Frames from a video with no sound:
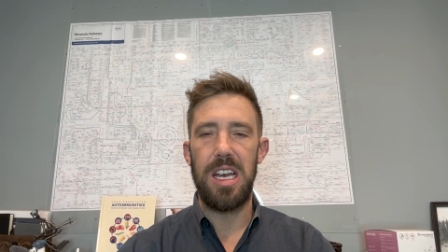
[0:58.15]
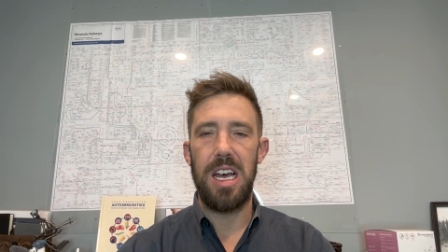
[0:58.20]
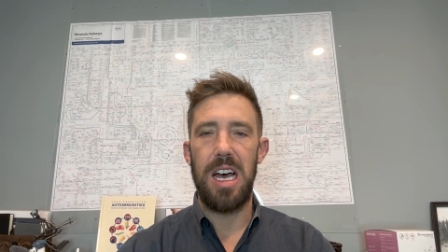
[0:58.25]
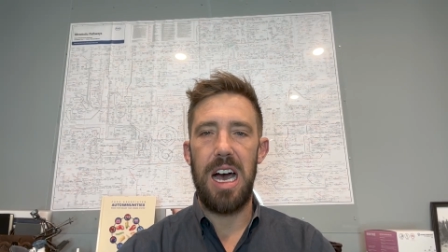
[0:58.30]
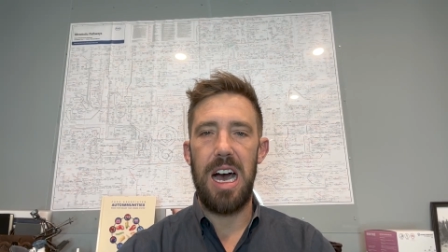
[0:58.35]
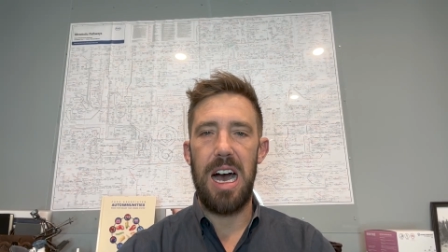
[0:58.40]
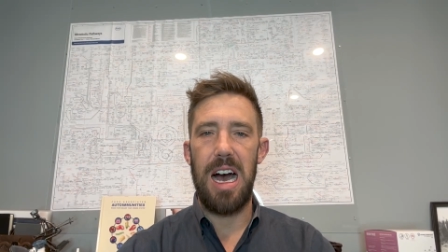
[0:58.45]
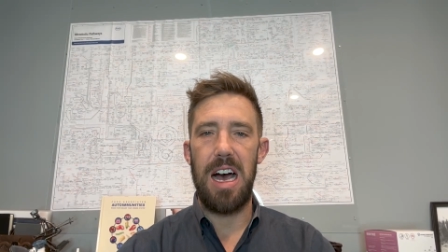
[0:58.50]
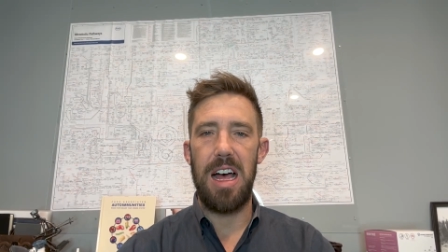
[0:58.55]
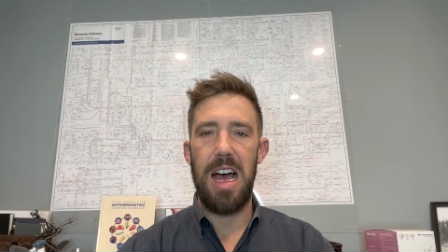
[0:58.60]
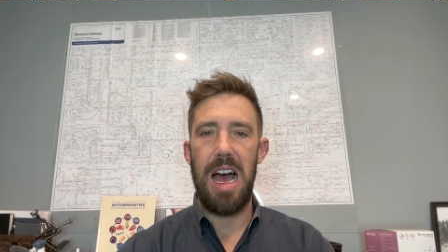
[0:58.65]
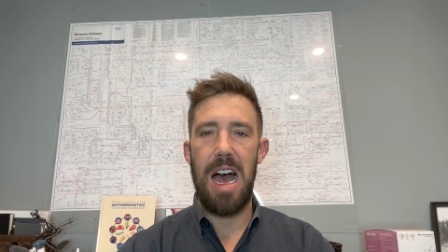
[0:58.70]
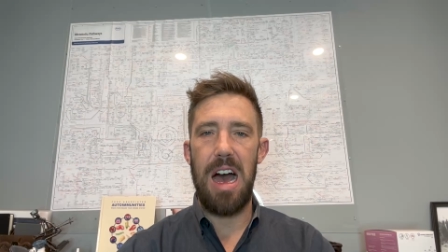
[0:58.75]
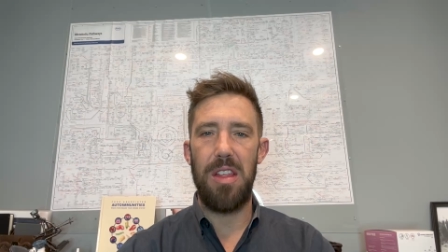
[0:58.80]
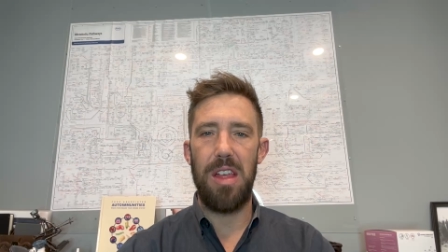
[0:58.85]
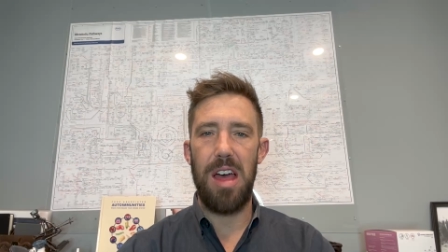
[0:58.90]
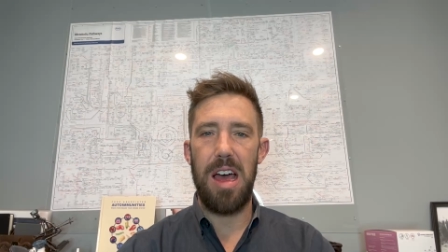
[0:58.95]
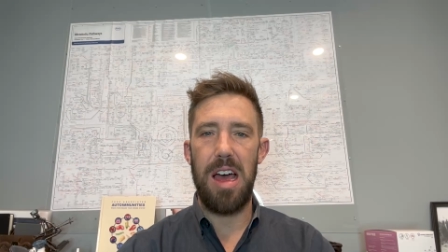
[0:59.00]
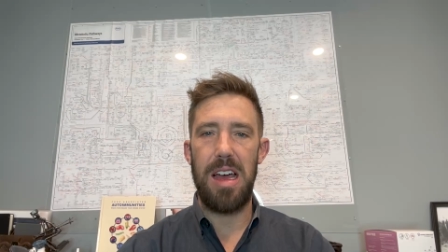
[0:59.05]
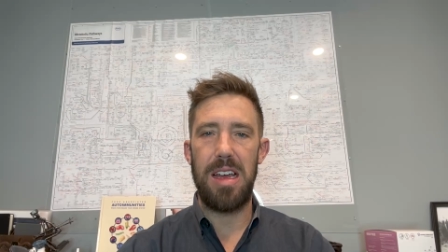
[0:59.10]
uh, how
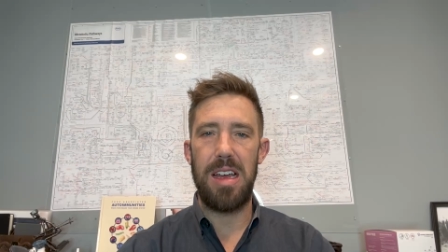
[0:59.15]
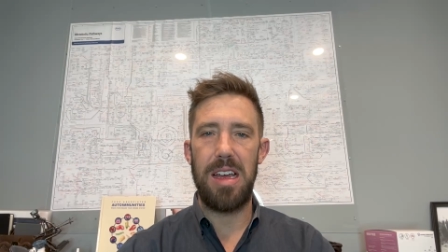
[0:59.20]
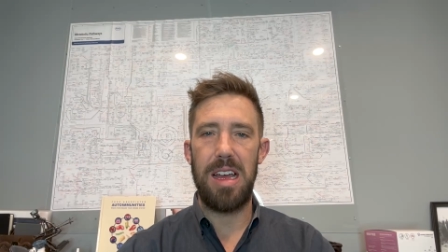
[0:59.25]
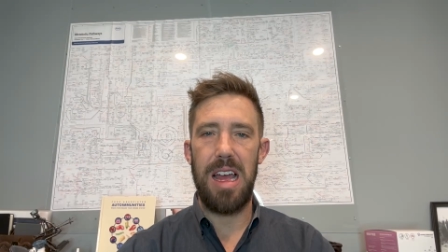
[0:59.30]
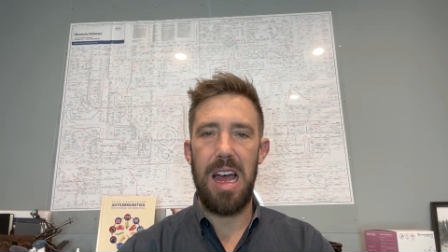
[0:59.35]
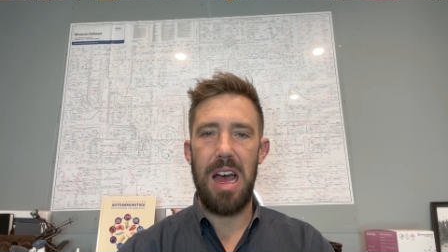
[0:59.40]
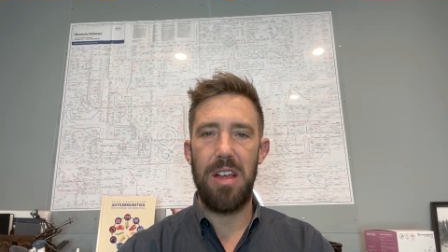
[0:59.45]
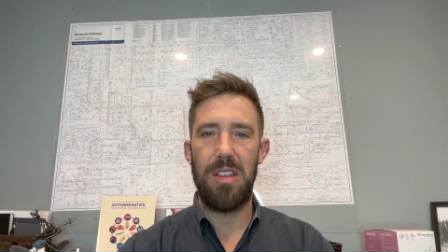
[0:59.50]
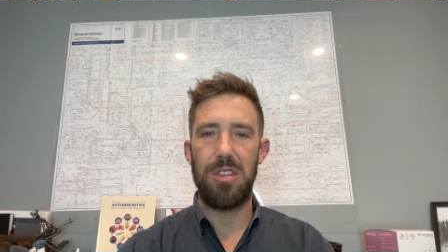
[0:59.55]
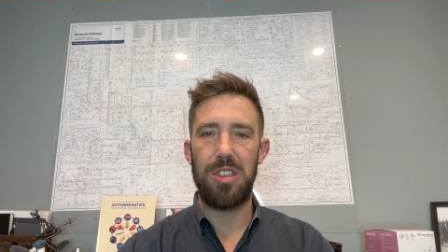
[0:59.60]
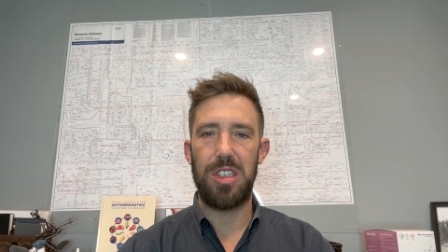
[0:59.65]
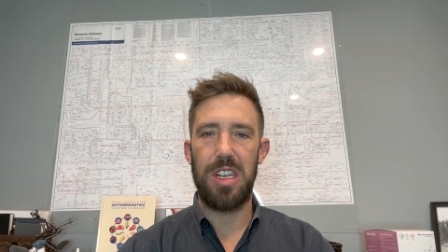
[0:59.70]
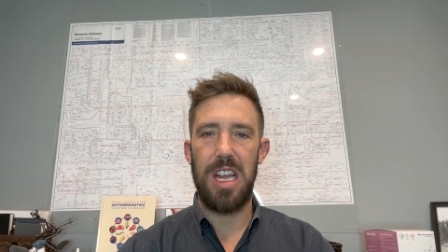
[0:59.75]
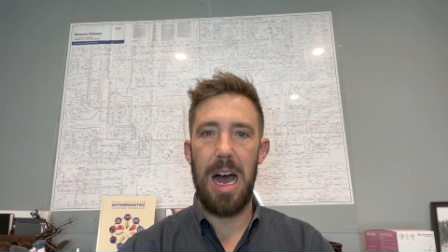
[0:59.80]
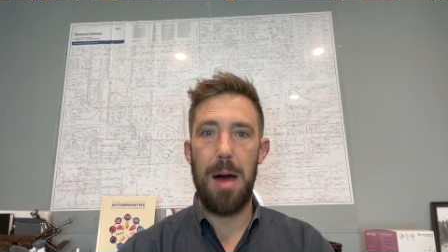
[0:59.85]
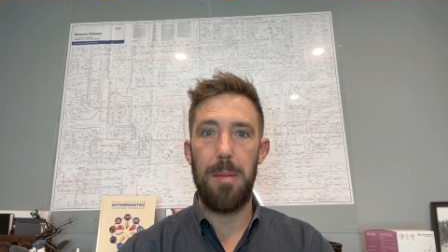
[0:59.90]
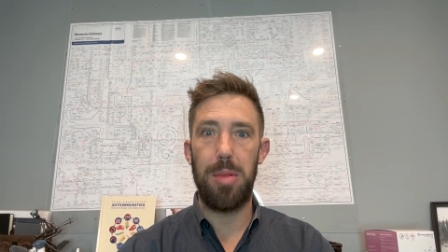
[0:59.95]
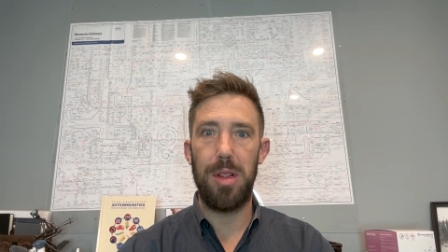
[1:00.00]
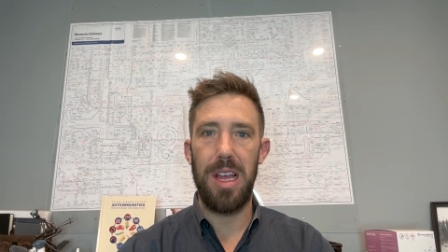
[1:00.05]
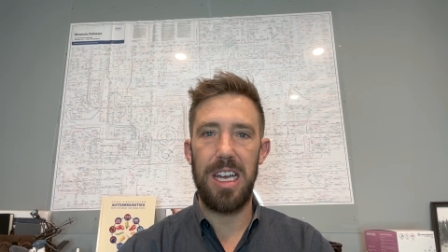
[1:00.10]
that how those
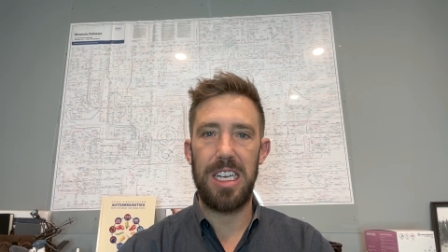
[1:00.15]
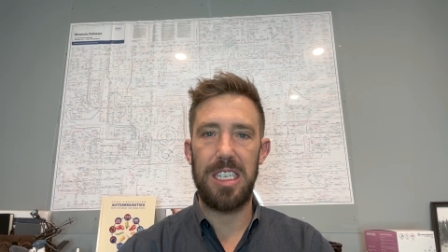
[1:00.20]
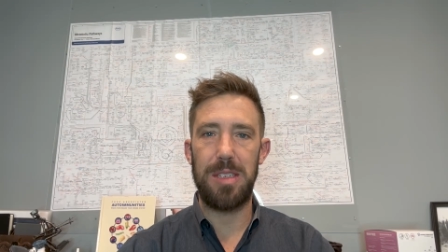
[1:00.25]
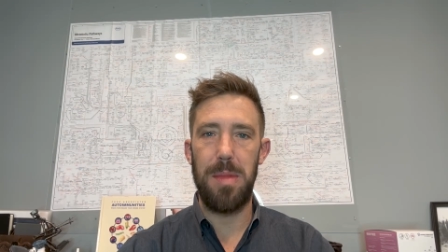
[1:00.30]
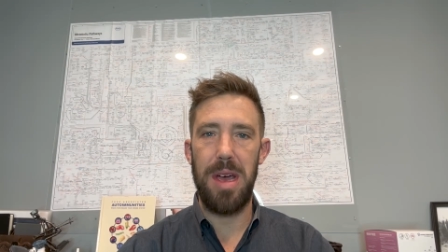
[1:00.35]
complex